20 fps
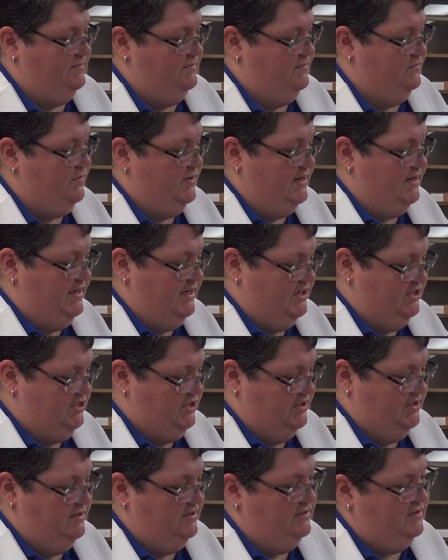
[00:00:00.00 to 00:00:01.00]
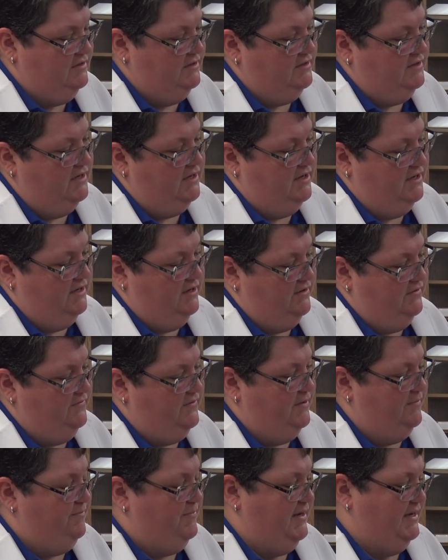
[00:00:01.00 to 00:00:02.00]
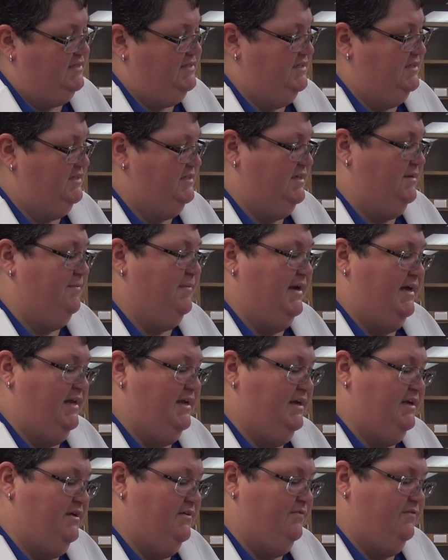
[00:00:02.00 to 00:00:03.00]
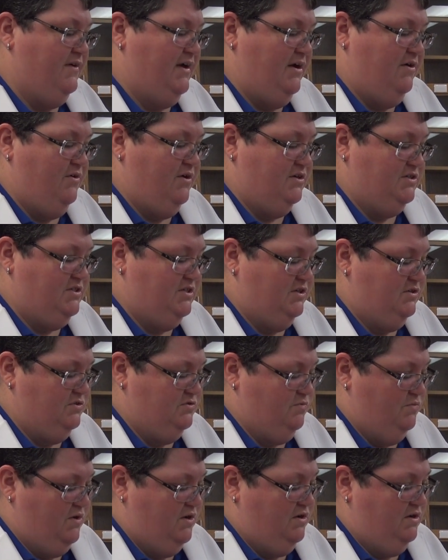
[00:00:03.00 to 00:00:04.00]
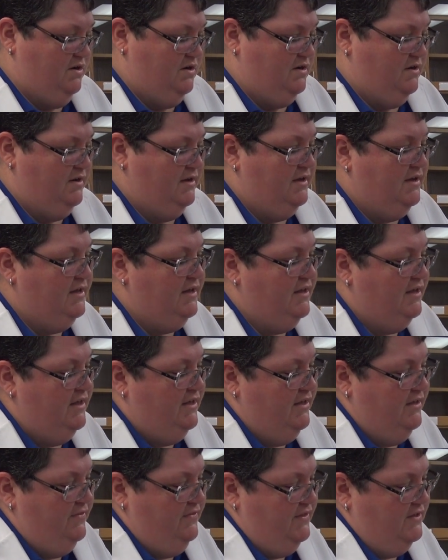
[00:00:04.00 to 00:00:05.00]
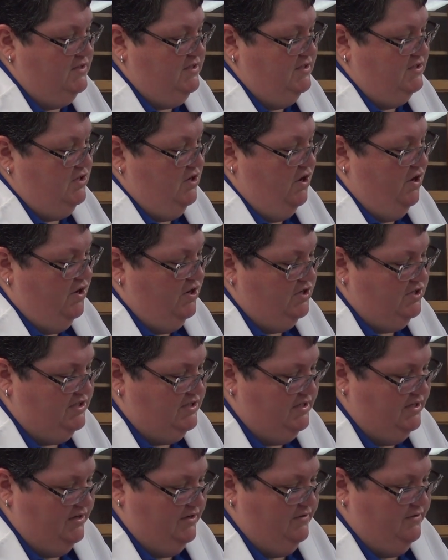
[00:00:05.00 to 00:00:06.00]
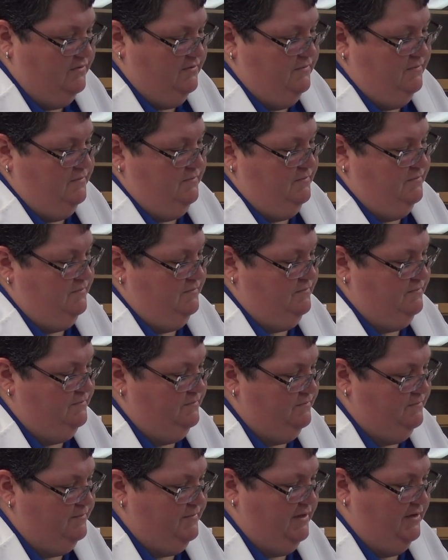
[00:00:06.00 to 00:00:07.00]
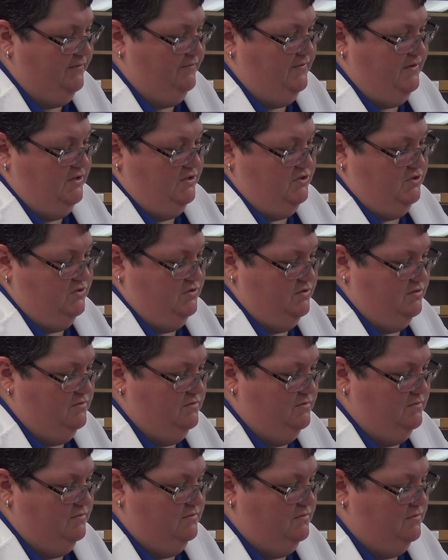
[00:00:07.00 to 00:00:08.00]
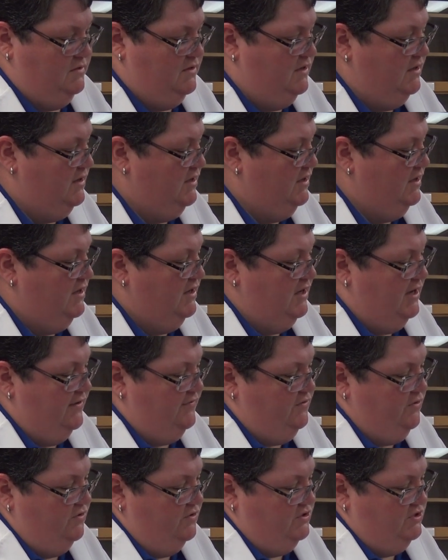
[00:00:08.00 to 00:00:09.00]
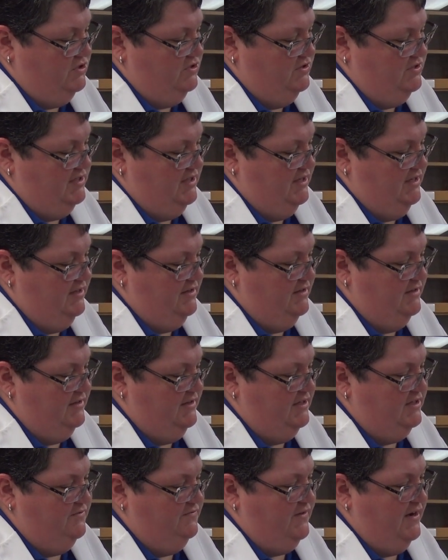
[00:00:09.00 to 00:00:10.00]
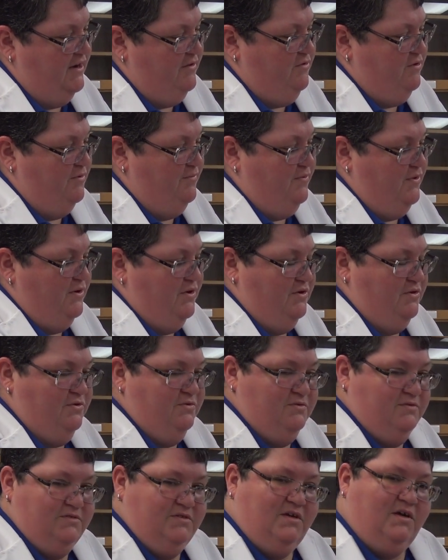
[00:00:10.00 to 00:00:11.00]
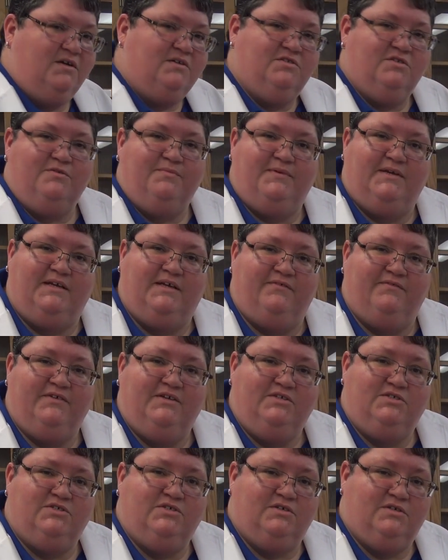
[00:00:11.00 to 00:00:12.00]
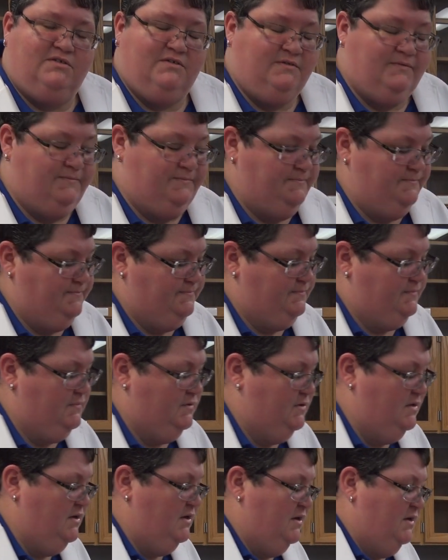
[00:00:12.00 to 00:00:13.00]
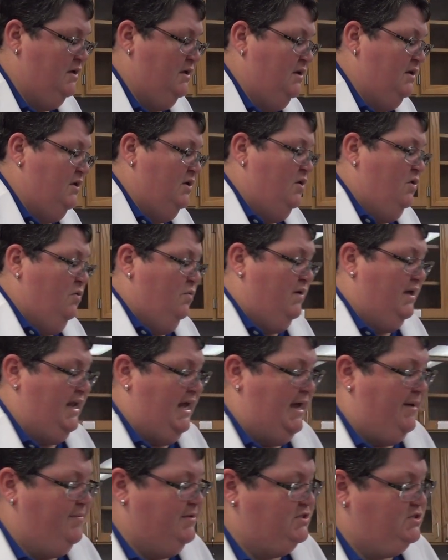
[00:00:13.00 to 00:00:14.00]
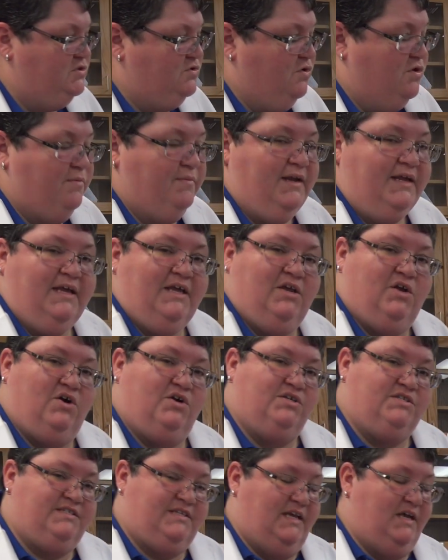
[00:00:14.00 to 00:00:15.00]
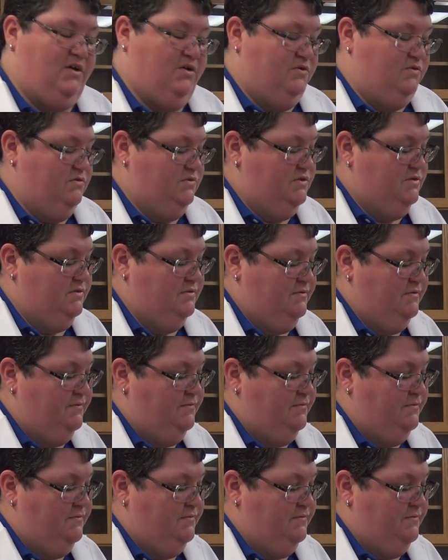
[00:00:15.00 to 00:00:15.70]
rendition of a basic schematic of how our cells work, this is our cell being featured. Of course, you see these viral particles also being featured. What happens normally in our cells